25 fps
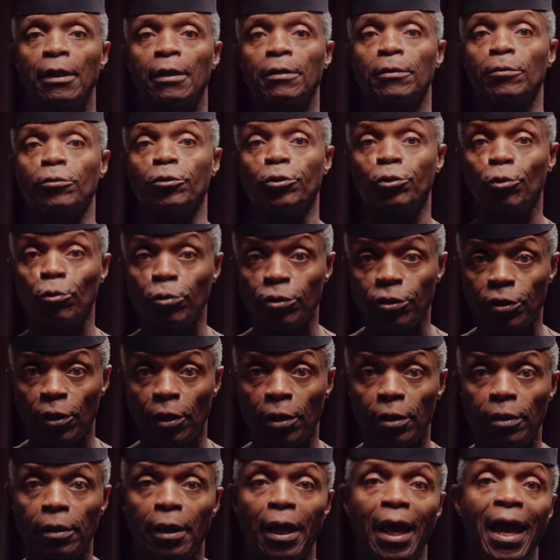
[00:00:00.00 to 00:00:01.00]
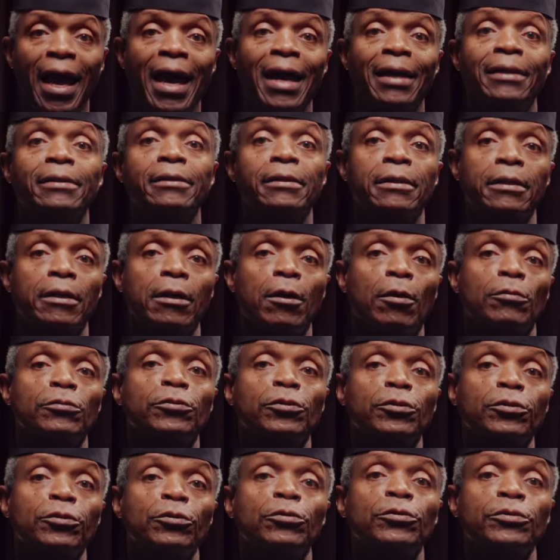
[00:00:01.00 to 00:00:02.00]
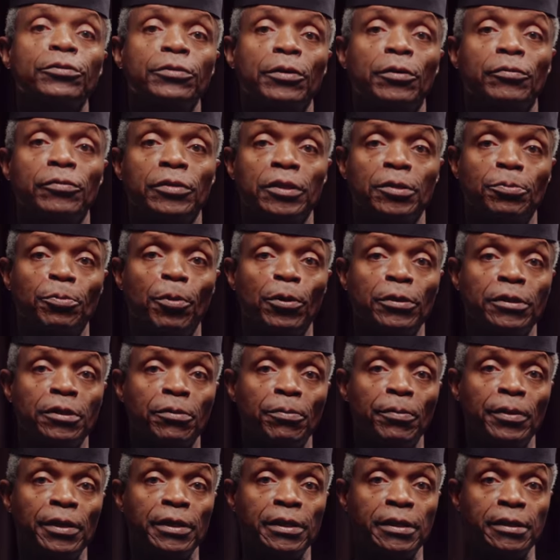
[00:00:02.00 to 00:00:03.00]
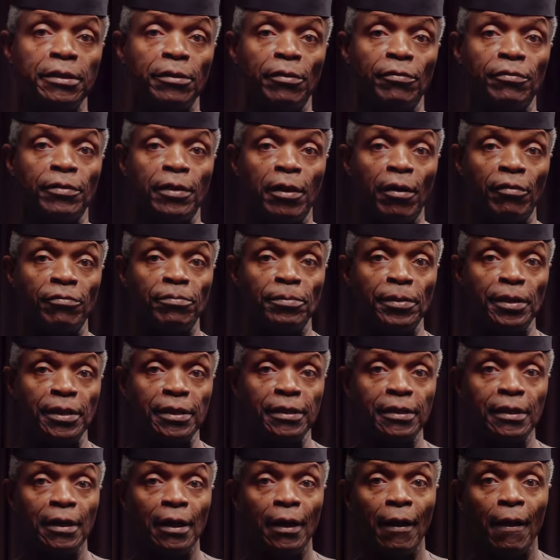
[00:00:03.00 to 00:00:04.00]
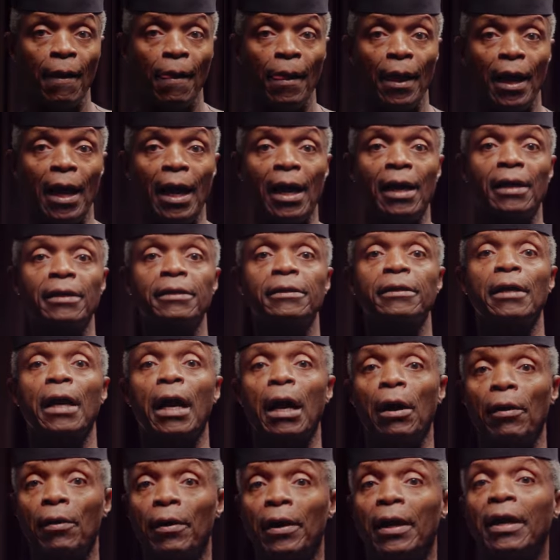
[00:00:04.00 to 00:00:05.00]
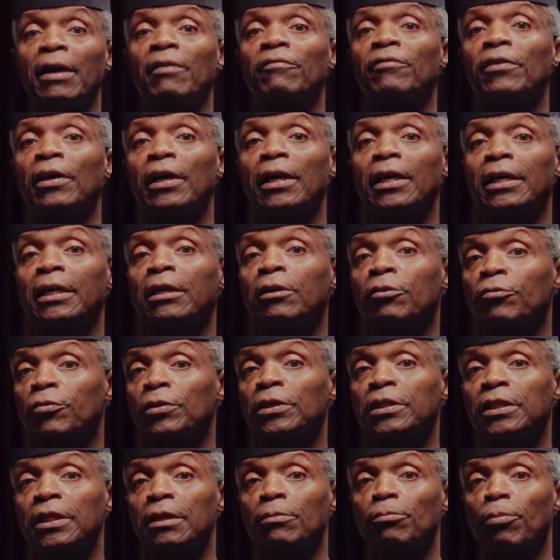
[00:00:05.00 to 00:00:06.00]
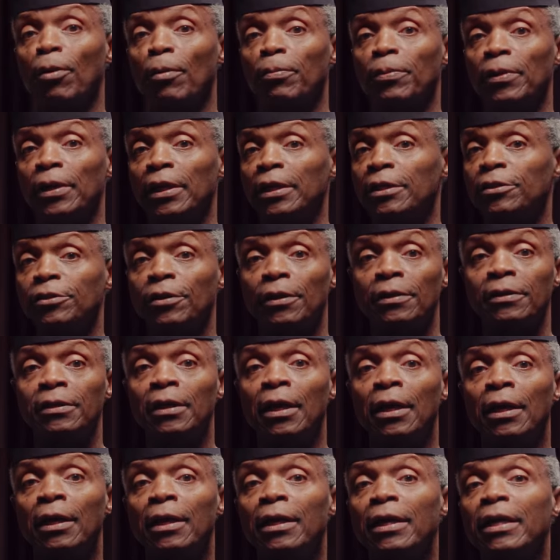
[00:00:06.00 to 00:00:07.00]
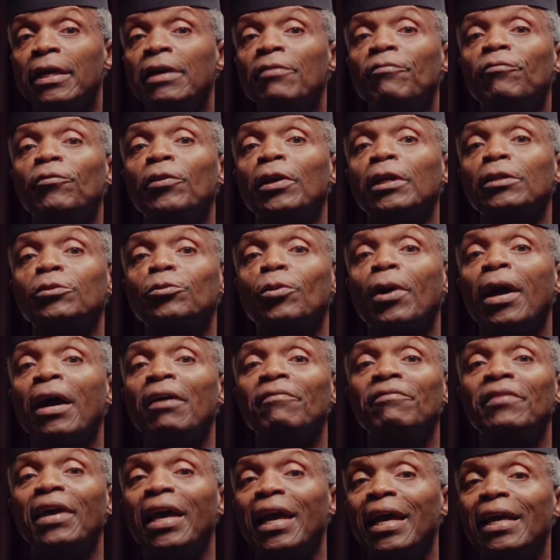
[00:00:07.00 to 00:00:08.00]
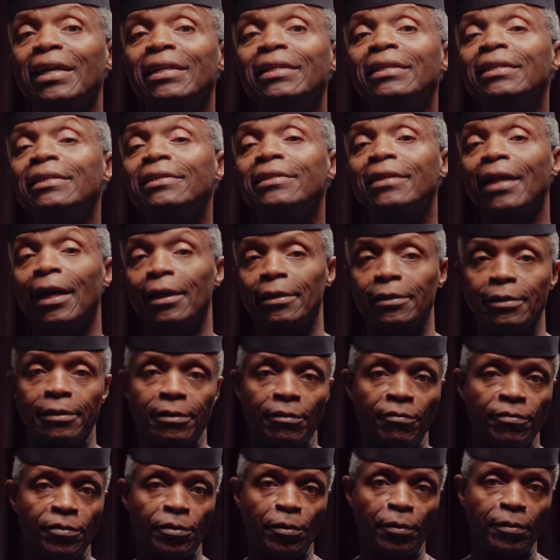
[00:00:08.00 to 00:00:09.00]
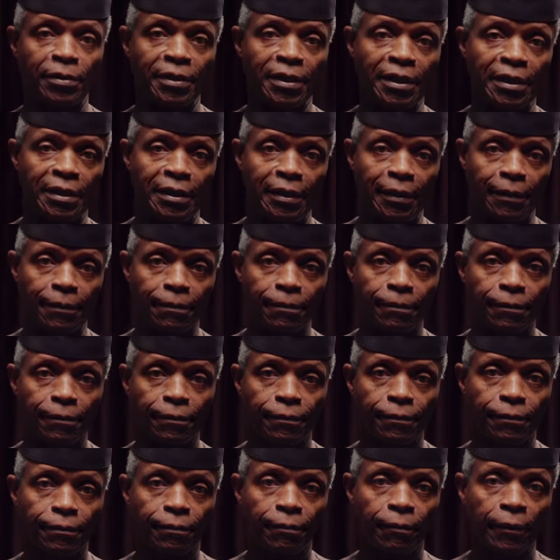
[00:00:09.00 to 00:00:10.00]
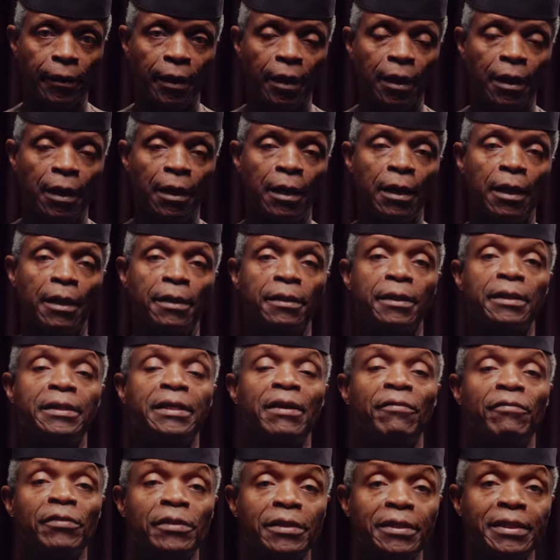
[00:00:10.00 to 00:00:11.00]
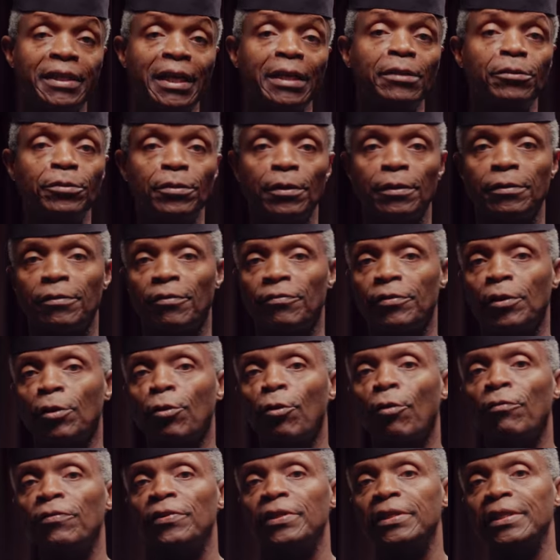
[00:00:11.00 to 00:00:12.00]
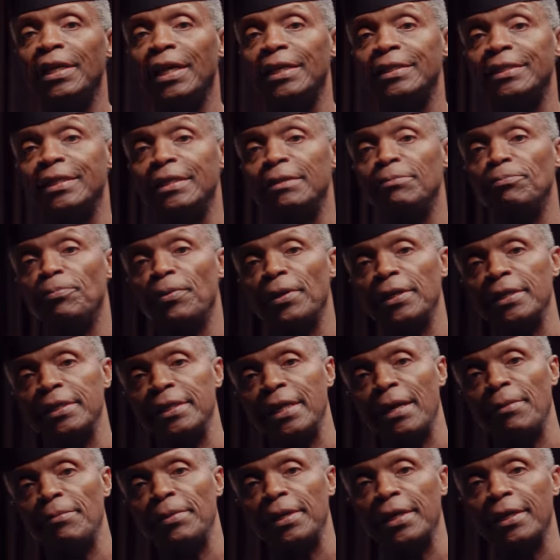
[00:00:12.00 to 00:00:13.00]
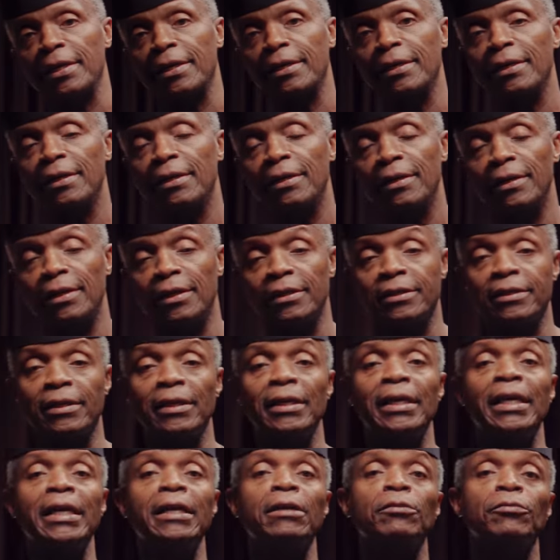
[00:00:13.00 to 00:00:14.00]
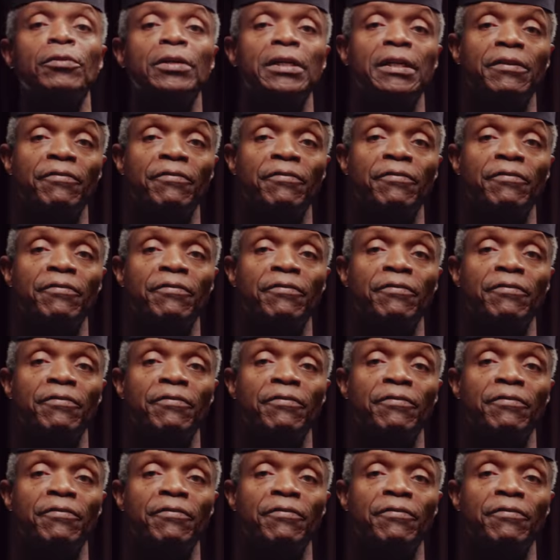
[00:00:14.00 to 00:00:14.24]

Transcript: the social and constitutional responsibility of government, and our ever-increasing population if we're to have any chance of succeeding. The devastation of the COVID nineteen pandemic, its lingering